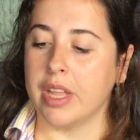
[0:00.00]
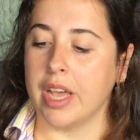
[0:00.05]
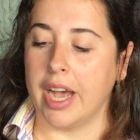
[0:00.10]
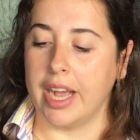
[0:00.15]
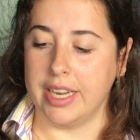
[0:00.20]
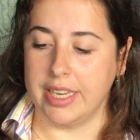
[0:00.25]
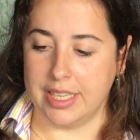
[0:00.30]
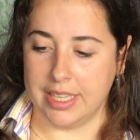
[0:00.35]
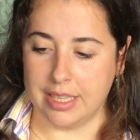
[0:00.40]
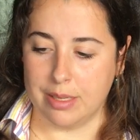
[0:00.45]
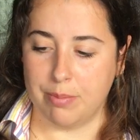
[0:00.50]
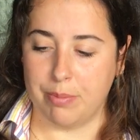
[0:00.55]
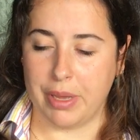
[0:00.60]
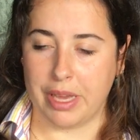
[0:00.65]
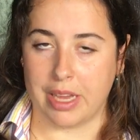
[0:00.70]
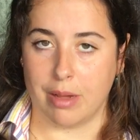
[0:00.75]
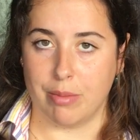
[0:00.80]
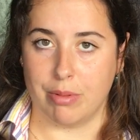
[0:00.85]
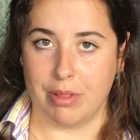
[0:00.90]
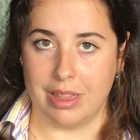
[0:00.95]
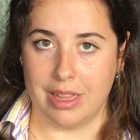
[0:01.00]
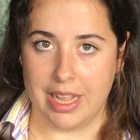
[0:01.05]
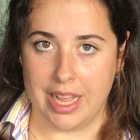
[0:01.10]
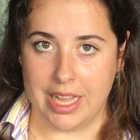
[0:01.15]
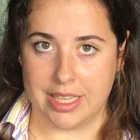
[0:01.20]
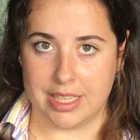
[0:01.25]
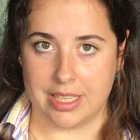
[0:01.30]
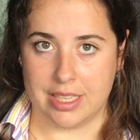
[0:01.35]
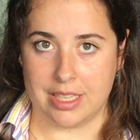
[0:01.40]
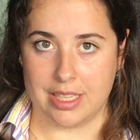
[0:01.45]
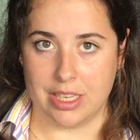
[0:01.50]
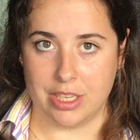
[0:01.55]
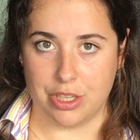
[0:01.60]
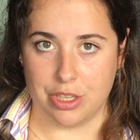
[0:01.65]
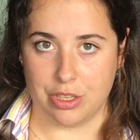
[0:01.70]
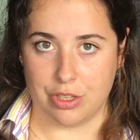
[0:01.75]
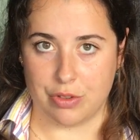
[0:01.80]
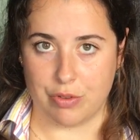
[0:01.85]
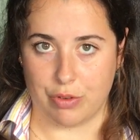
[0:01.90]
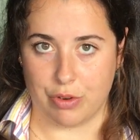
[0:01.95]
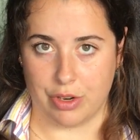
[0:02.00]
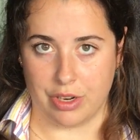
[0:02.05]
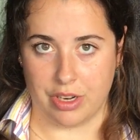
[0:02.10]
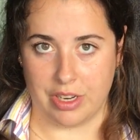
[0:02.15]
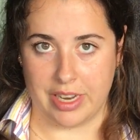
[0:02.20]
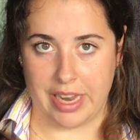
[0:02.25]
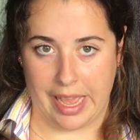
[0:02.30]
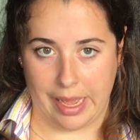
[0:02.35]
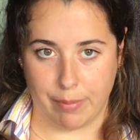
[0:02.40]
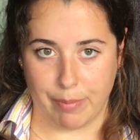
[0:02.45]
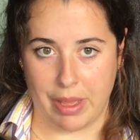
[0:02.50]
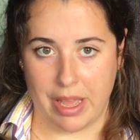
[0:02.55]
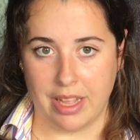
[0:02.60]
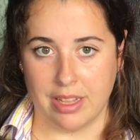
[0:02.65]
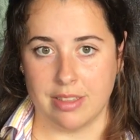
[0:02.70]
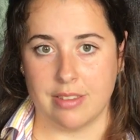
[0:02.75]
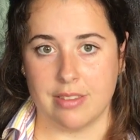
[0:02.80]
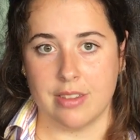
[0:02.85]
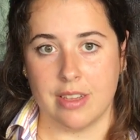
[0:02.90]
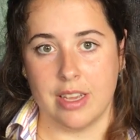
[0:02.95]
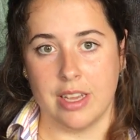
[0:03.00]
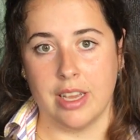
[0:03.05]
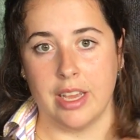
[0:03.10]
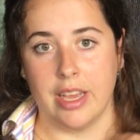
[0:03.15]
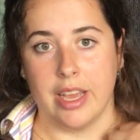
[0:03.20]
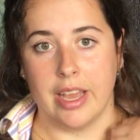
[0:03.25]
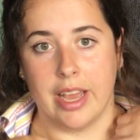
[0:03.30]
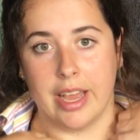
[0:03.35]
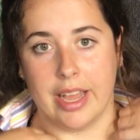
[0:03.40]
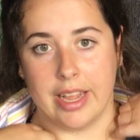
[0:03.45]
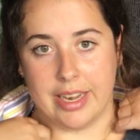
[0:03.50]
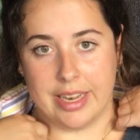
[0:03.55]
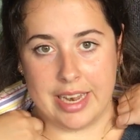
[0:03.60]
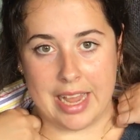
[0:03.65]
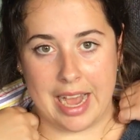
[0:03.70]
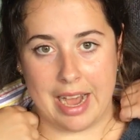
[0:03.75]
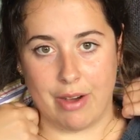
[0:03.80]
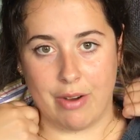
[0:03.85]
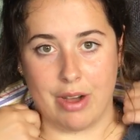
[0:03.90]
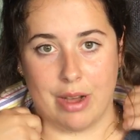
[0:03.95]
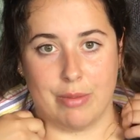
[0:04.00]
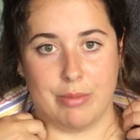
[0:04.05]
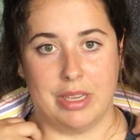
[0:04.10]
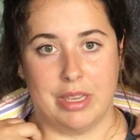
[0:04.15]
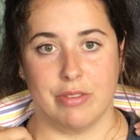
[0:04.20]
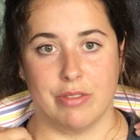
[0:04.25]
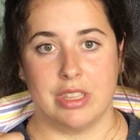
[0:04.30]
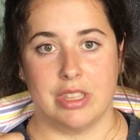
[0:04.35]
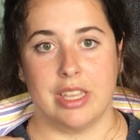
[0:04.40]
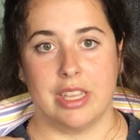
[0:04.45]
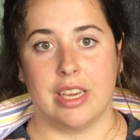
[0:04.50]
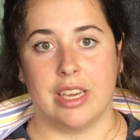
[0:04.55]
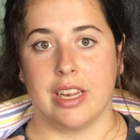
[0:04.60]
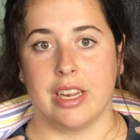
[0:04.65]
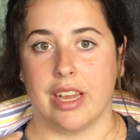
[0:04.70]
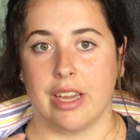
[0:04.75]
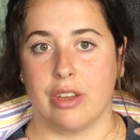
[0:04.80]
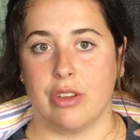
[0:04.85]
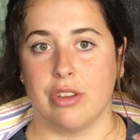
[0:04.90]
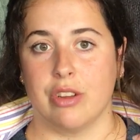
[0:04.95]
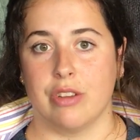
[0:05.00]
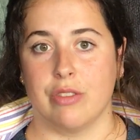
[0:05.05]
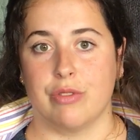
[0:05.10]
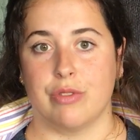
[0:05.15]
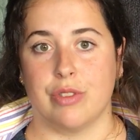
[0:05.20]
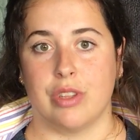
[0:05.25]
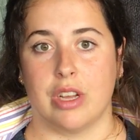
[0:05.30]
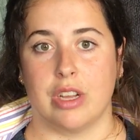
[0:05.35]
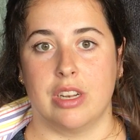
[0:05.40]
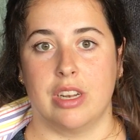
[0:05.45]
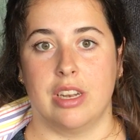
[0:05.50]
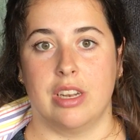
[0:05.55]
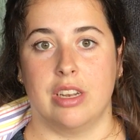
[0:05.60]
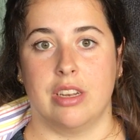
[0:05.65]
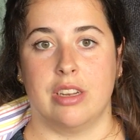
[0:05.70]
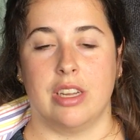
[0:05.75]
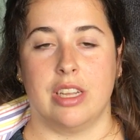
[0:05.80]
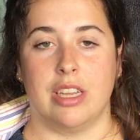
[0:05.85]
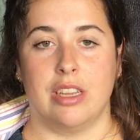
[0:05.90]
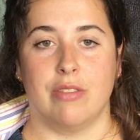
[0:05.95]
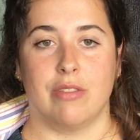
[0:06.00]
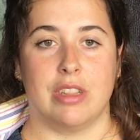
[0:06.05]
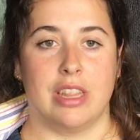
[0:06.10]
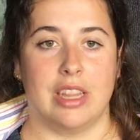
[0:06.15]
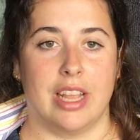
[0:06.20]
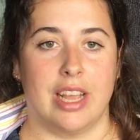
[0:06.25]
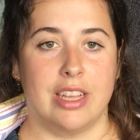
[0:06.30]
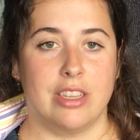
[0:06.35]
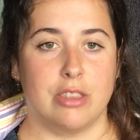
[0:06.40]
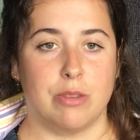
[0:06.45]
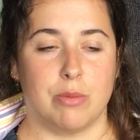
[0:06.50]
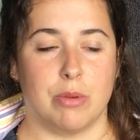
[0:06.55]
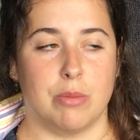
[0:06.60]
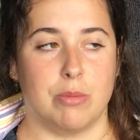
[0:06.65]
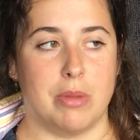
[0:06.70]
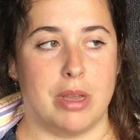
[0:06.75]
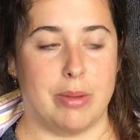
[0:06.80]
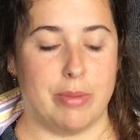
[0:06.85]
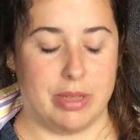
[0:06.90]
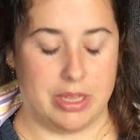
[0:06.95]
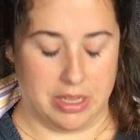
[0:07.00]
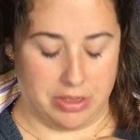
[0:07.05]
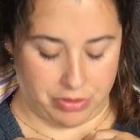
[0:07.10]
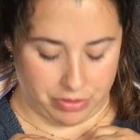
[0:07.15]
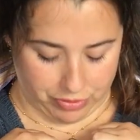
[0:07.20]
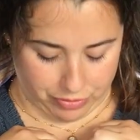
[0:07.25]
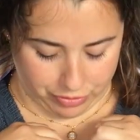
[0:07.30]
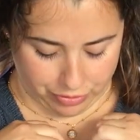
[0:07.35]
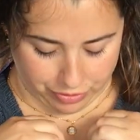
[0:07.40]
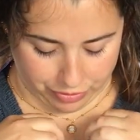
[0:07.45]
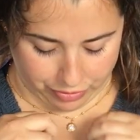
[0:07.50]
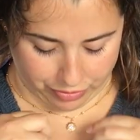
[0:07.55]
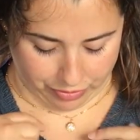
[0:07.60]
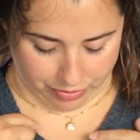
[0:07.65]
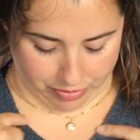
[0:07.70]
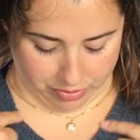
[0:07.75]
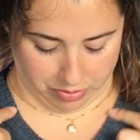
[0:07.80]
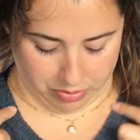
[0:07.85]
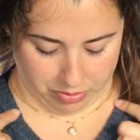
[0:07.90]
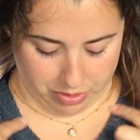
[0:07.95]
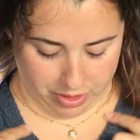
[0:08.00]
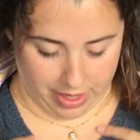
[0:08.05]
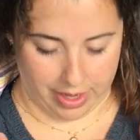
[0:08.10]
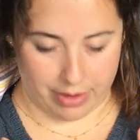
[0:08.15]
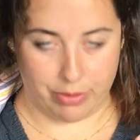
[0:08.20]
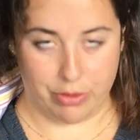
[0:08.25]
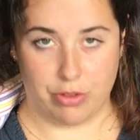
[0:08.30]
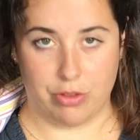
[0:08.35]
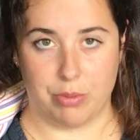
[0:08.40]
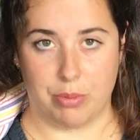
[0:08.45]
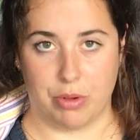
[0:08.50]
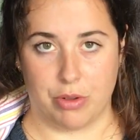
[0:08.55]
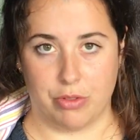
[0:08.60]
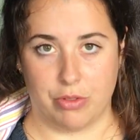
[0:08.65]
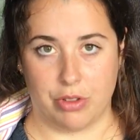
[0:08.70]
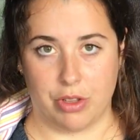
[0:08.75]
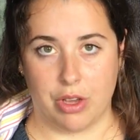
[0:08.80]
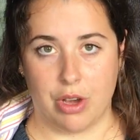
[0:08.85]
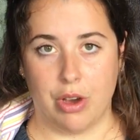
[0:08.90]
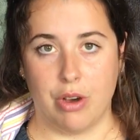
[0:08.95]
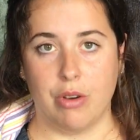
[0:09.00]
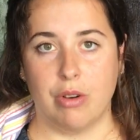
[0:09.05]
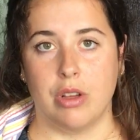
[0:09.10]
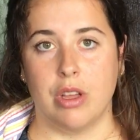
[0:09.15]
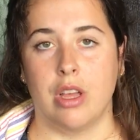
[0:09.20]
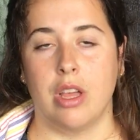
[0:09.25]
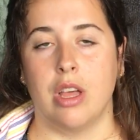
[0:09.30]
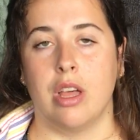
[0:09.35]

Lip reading: I did pick up less stitches for the neckband, and now I'm even thinking I could have done even less, but maybe this is just how it's supposed to go.